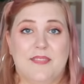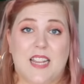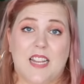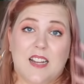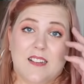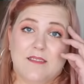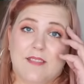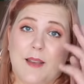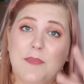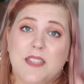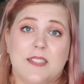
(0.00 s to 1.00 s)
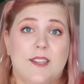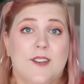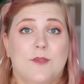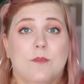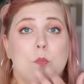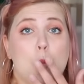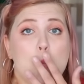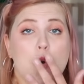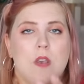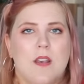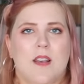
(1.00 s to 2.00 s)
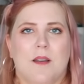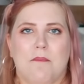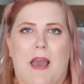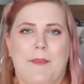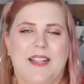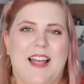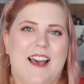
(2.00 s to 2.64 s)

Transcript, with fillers: Jada, I miss you. Mommy